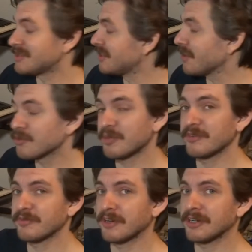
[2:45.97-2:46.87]
The other
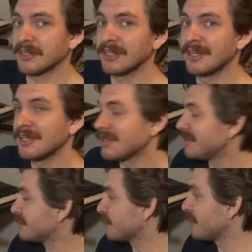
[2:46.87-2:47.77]
pitfall
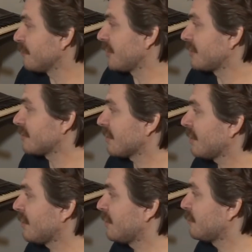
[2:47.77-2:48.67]
is we might
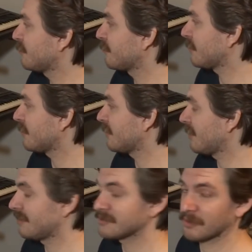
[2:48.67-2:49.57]
have,
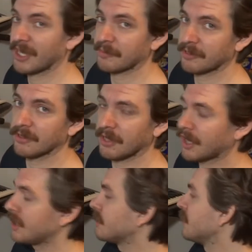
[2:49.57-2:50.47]
and this will happen a
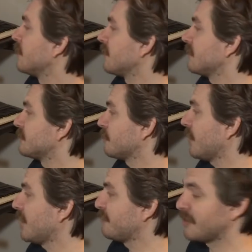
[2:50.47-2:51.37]
lot, is we'll
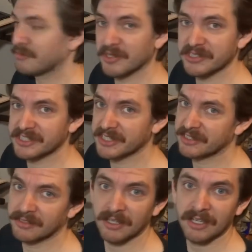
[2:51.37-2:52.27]
have numbers
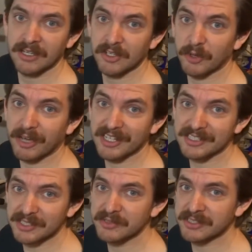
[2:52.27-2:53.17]
that nobody
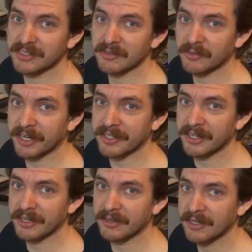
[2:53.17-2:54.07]
is using right
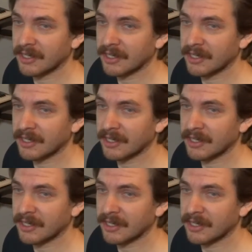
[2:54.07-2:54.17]
now.